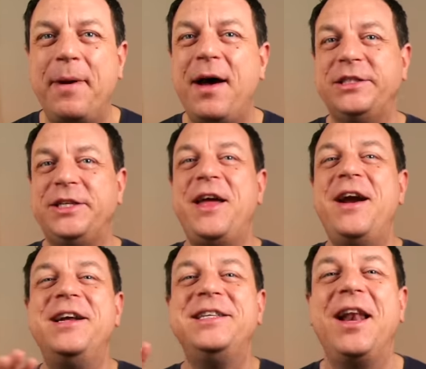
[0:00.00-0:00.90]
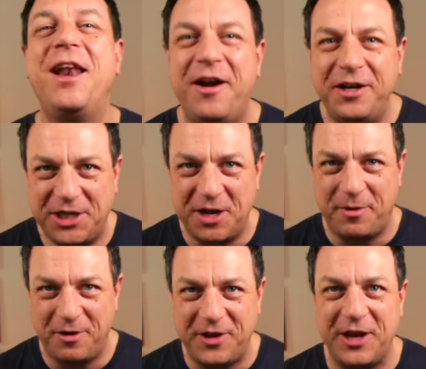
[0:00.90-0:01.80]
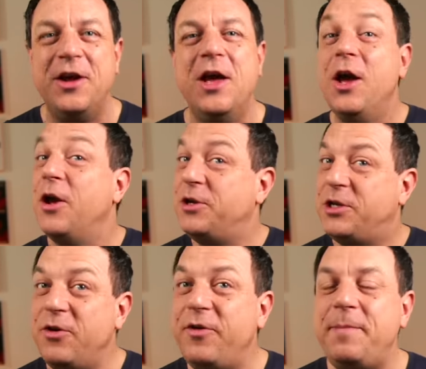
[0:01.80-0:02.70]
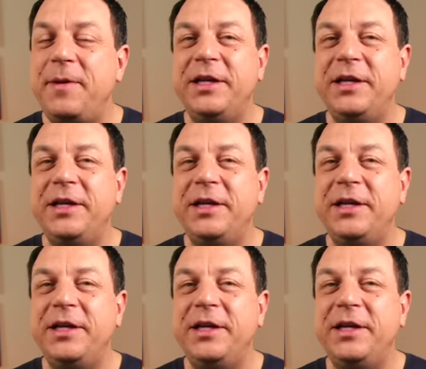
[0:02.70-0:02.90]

But there is a large number of you who do read